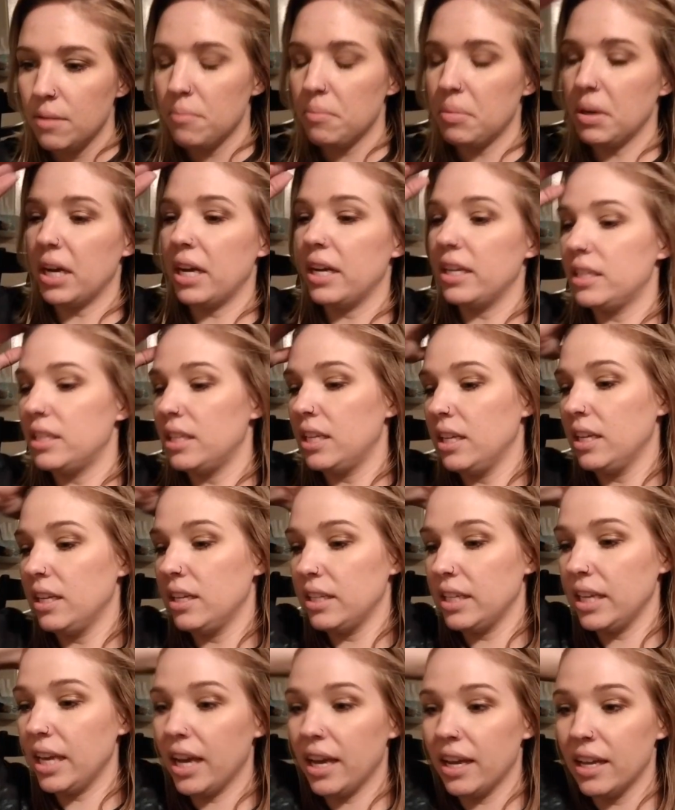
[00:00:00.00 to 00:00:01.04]
but
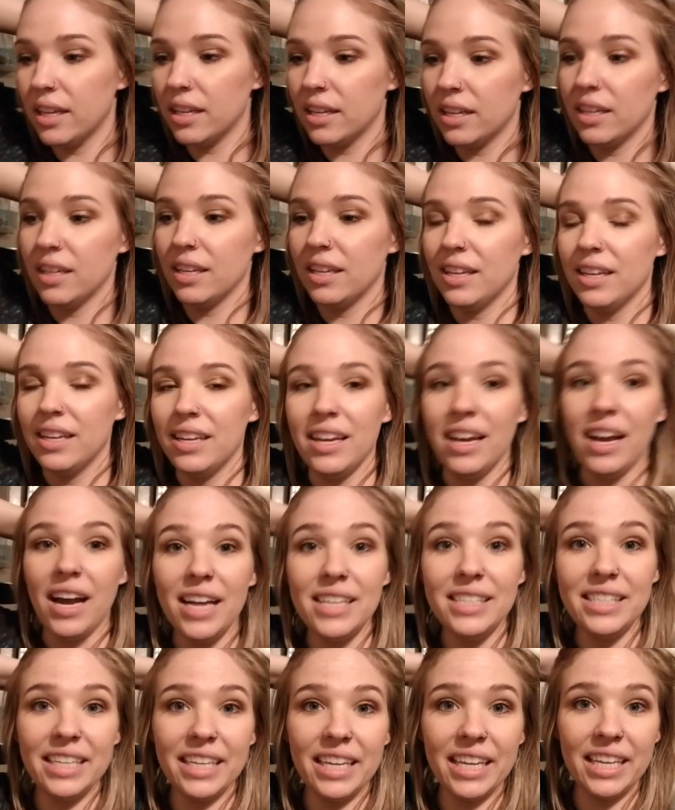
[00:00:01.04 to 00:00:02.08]
yeah I
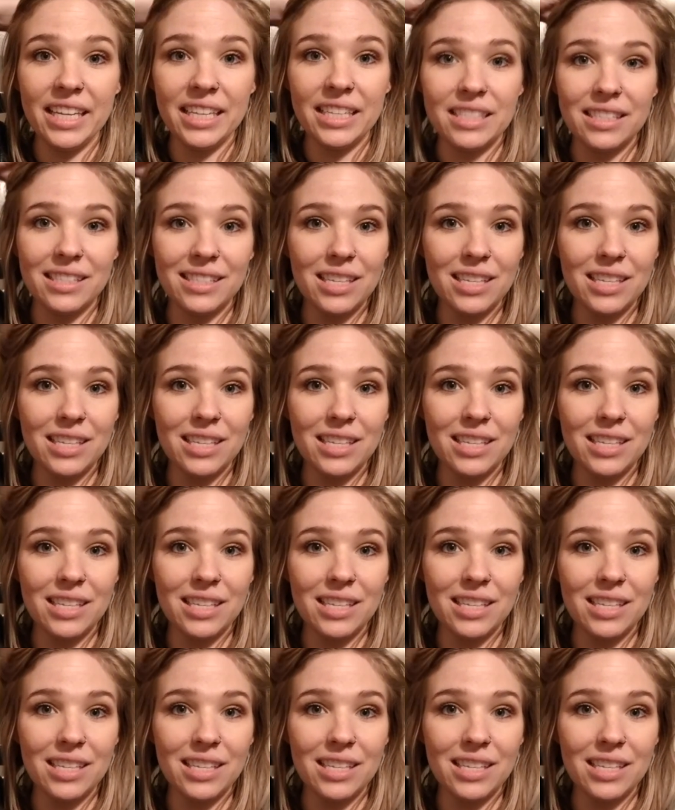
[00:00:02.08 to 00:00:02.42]
dig it